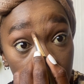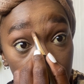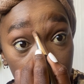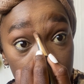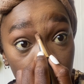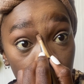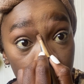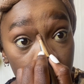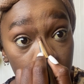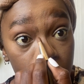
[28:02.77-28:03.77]
with the
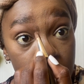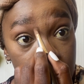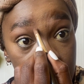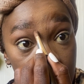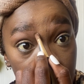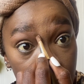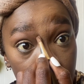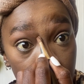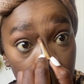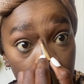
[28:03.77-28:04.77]
L'Oreal concealer.
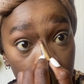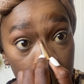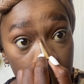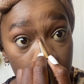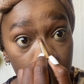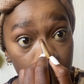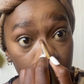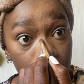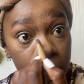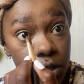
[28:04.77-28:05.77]
Now
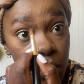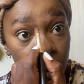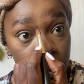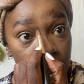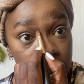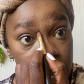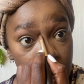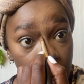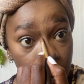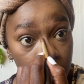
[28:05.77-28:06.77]
we tone that
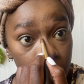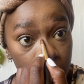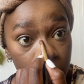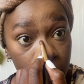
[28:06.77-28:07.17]
down